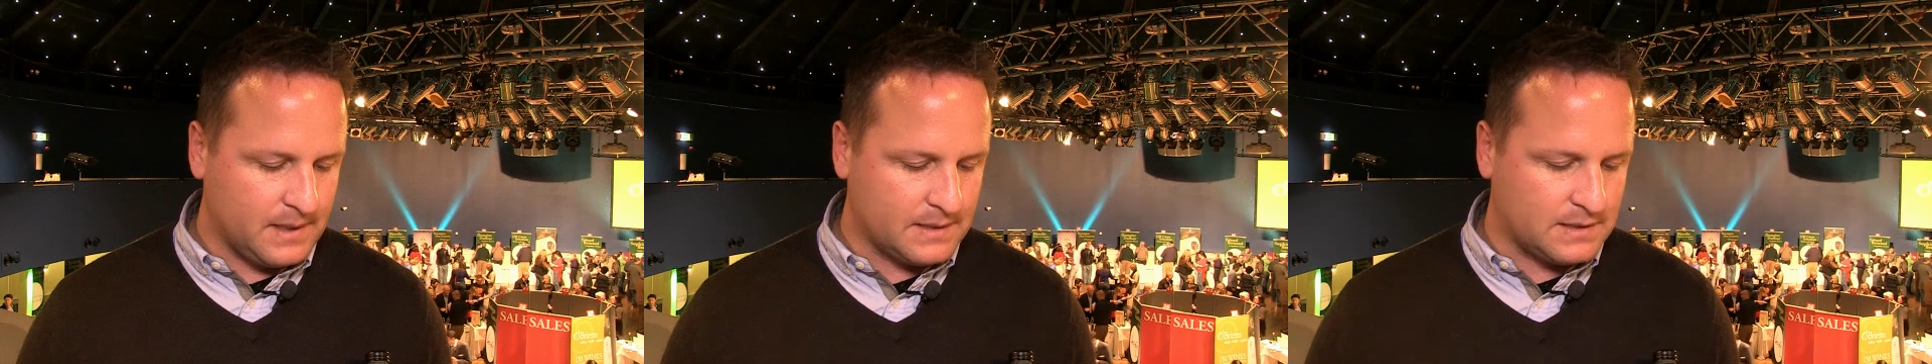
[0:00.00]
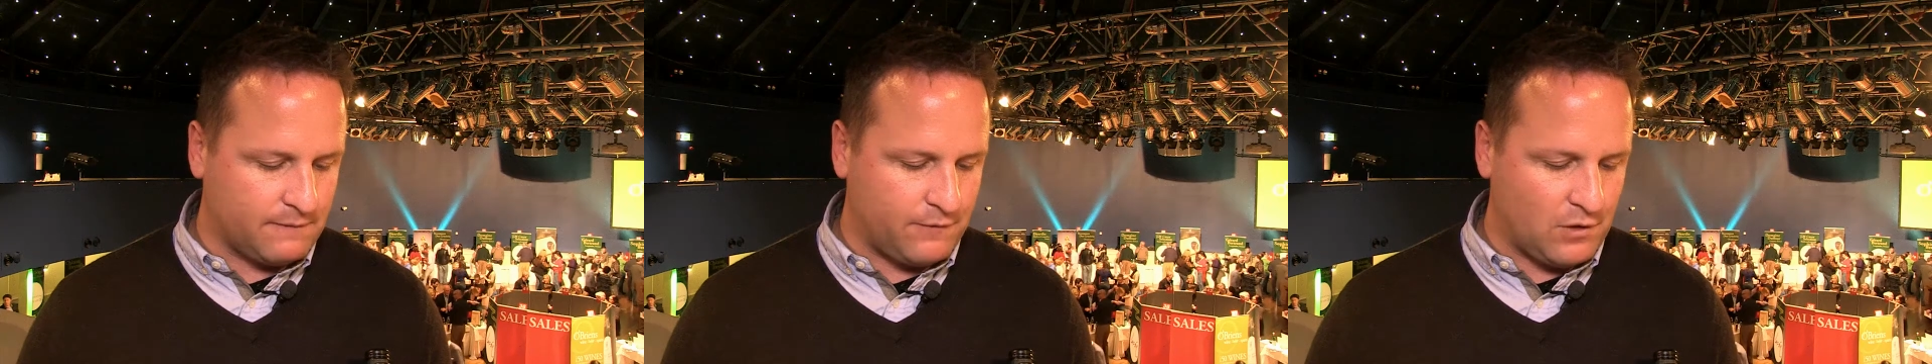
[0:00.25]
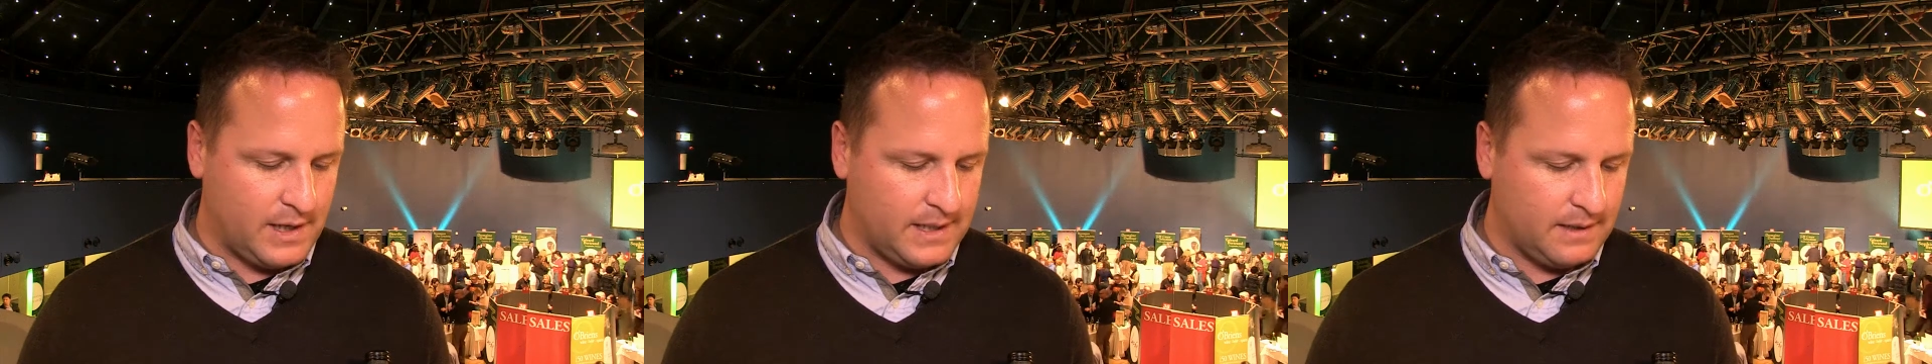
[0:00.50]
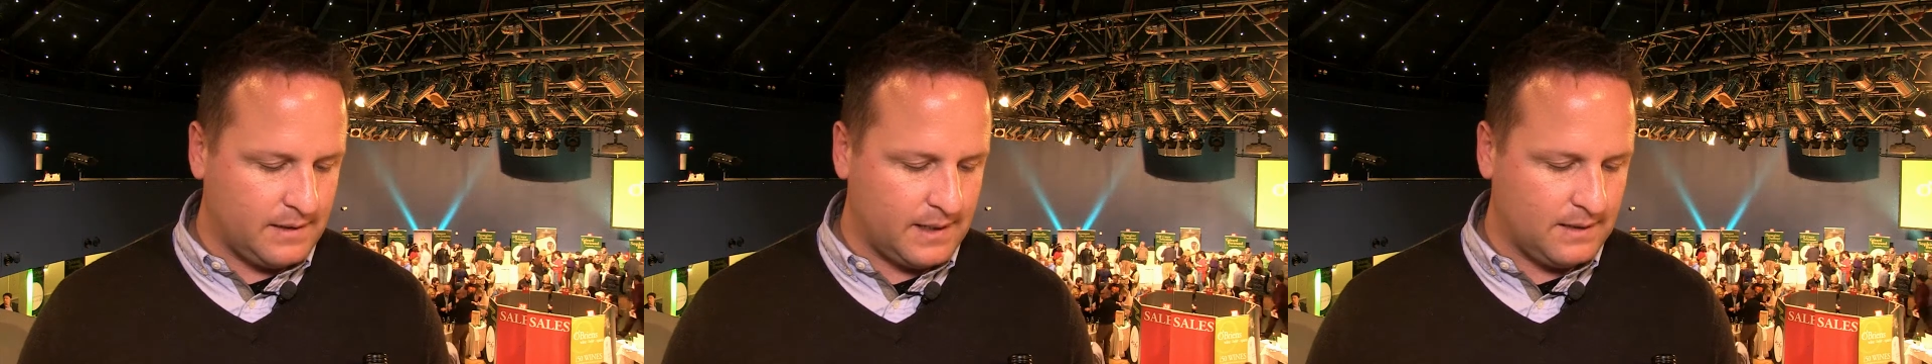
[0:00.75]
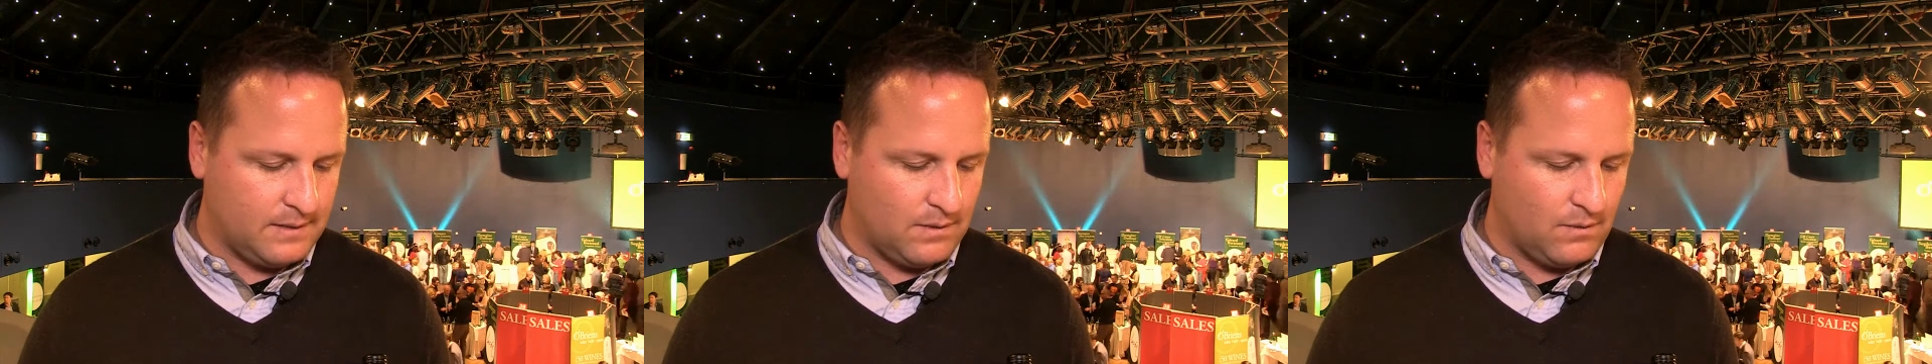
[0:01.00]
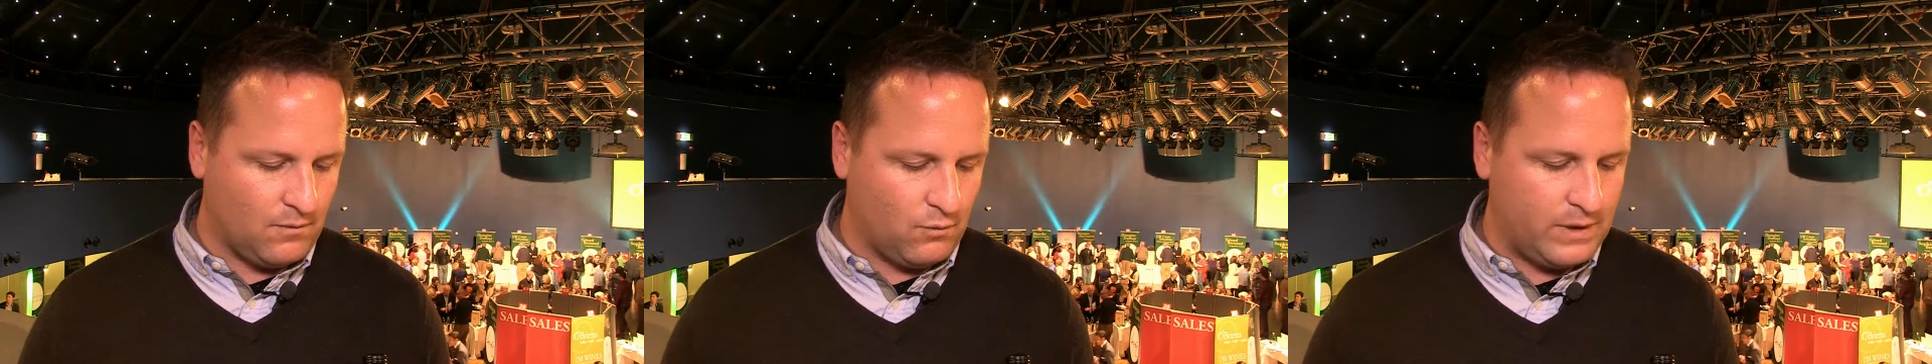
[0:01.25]
it's a variety that
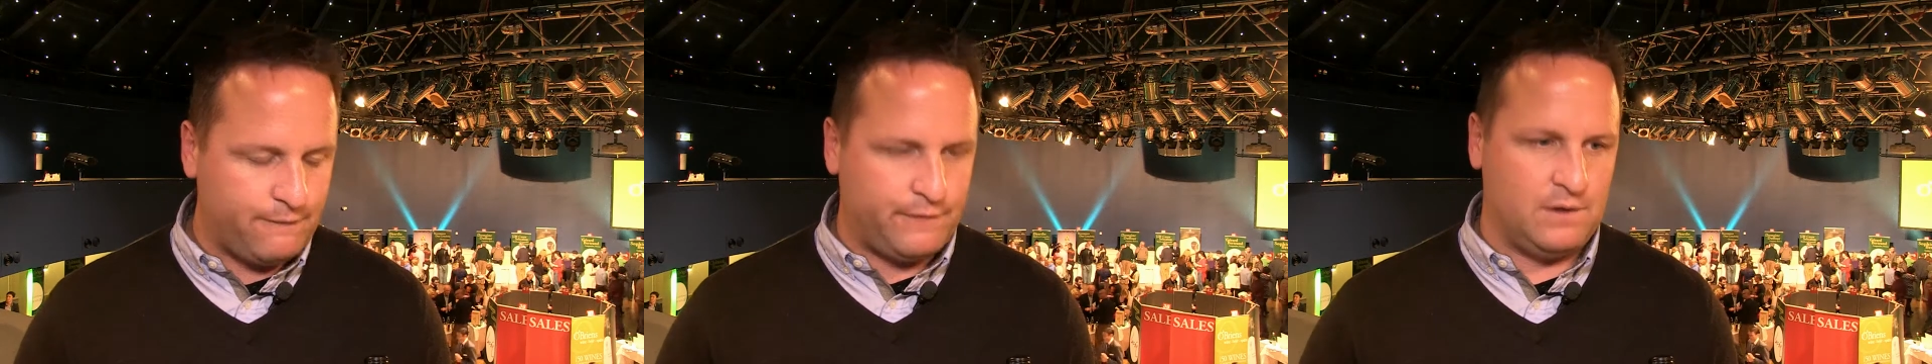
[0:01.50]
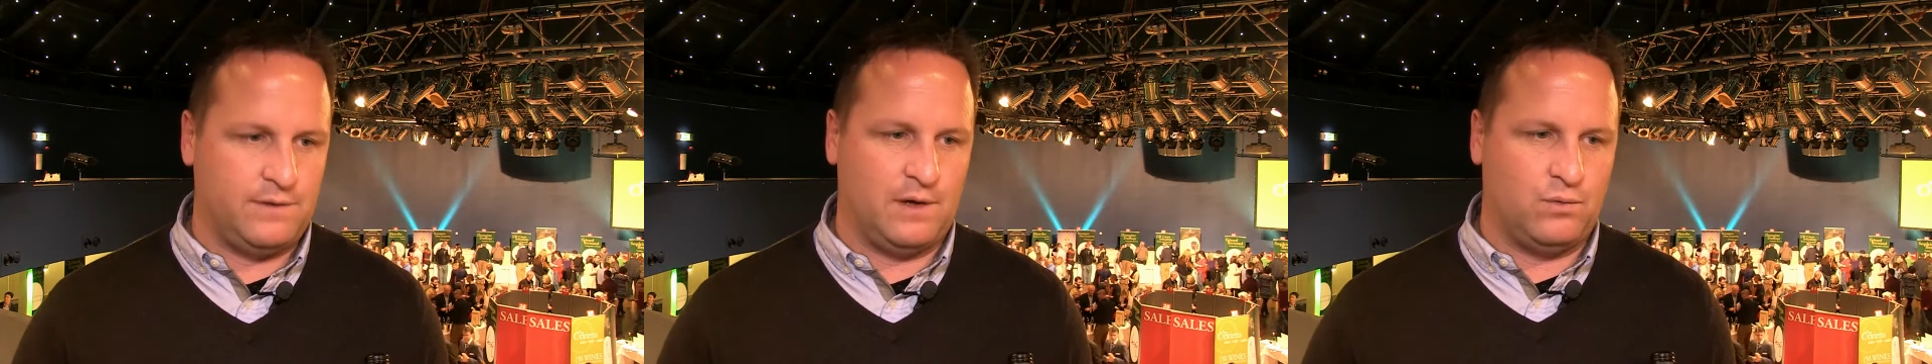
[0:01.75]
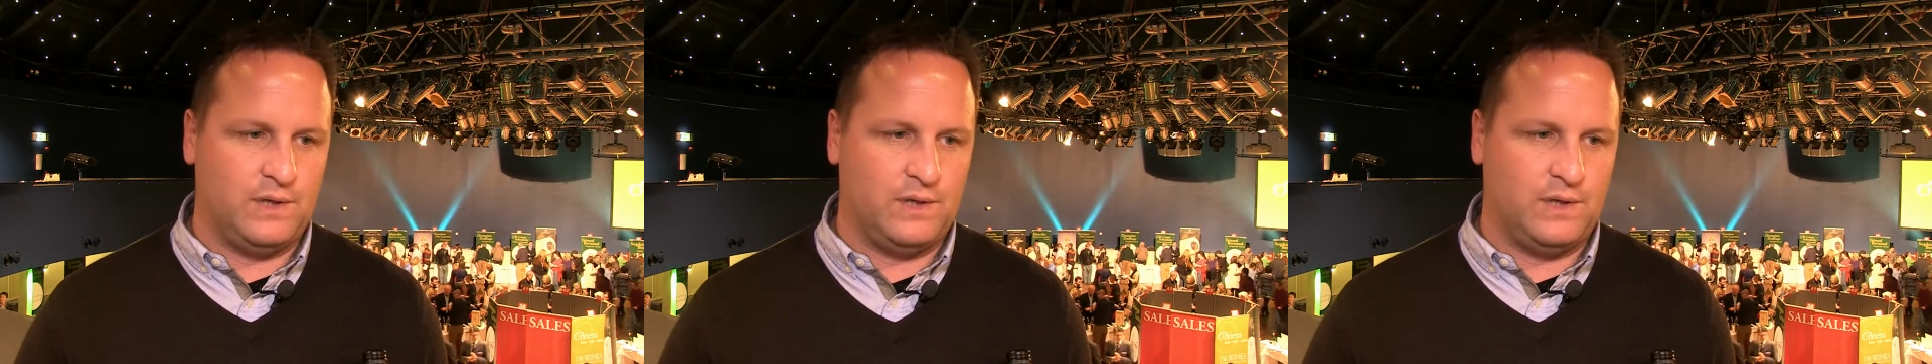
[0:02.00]
we feel that